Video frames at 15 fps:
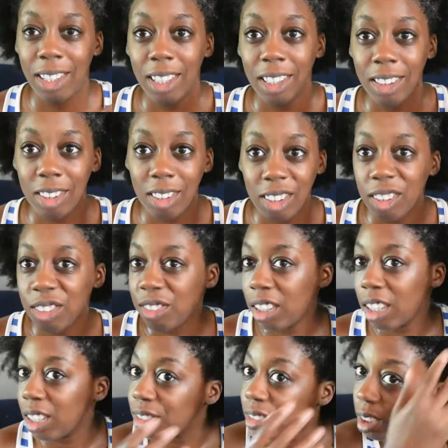So far
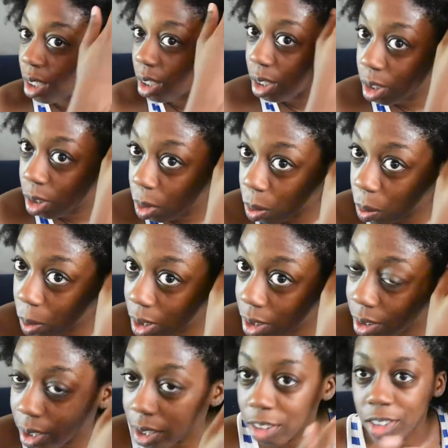I've done one
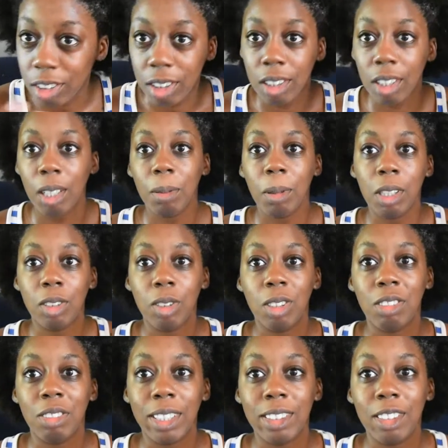section. I'm going to do the
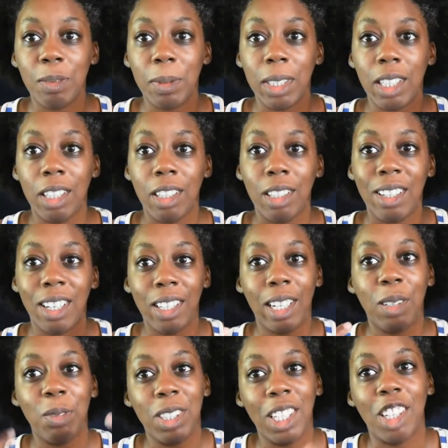rest of my hair, and
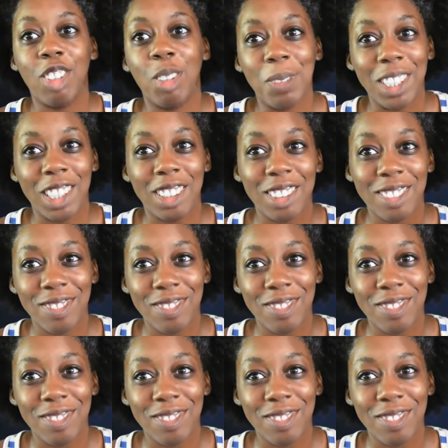then we'll catch up later.